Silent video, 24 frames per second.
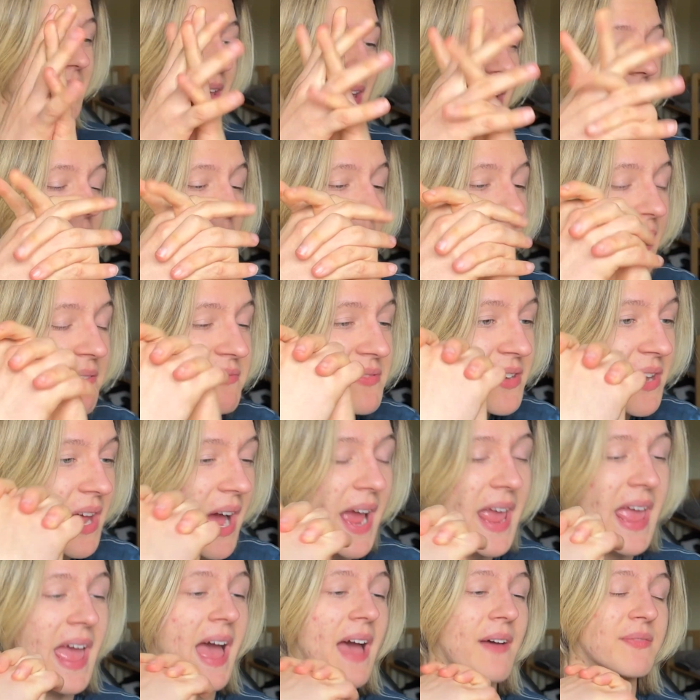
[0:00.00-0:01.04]
I have
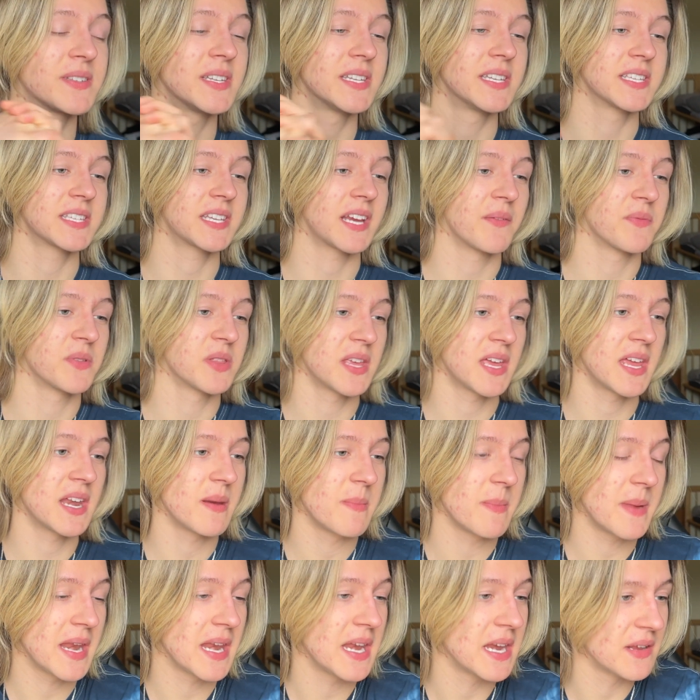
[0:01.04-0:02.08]
to discover the hidden
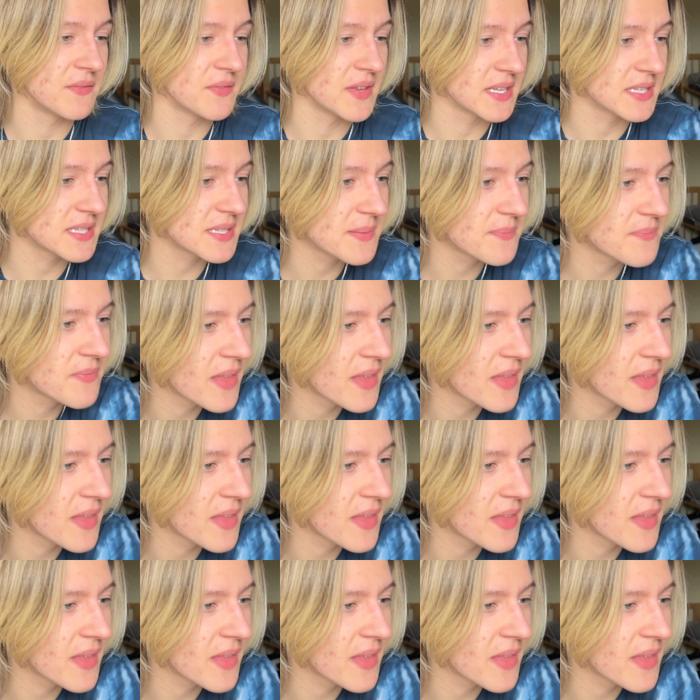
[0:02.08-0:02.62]
meaning of this.